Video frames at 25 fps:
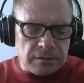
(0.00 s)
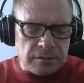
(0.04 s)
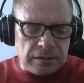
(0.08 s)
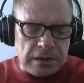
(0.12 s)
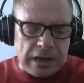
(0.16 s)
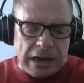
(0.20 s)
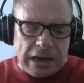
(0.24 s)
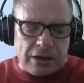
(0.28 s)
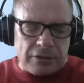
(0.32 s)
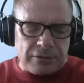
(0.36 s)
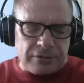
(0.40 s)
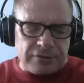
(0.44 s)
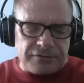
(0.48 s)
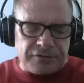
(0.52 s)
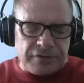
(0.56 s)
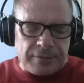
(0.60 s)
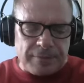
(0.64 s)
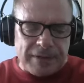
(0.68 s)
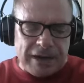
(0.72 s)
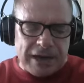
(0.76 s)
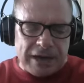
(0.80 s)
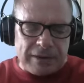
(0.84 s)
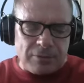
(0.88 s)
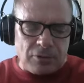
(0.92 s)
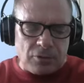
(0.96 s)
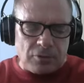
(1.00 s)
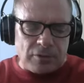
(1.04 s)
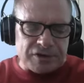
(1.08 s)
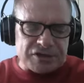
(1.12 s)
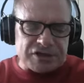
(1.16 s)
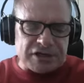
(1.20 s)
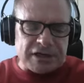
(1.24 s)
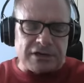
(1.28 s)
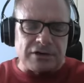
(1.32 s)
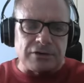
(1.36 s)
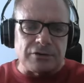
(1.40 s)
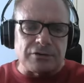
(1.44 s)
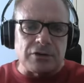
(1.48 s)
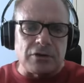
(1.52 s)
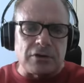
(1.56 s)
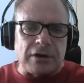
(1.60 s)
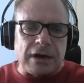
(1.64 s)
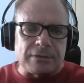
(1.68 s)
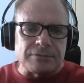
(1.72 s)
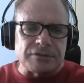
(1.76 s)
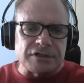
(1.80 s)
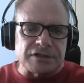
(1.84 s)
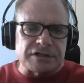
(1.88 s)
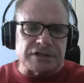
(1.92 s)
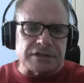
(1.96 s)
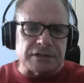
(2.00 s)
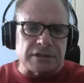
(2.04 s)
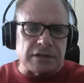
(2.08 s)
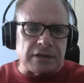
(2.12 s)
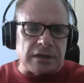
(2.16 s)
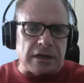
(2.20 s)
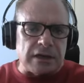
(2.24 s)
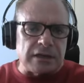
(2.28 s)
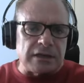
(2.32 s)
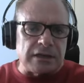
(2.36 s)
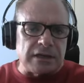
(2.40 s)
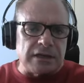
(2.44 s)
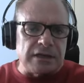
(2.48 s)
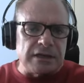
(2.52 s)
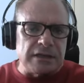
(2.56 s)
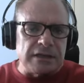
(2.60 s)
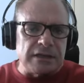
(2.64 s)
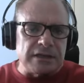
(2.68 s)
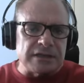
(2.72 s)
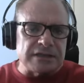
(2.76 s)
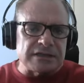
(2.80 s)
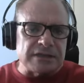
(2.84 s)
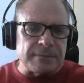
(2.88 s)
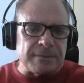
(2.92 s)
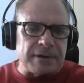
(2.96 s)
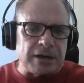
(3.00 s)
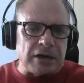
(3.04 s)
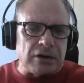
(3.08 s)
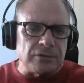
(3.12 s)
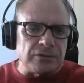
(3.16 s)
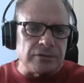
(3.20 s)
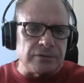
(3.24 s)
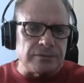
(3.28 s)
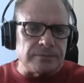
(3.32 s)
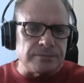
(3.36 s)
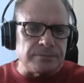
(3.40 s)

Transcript: out of the Bible, which I don't know, I'm just, it is about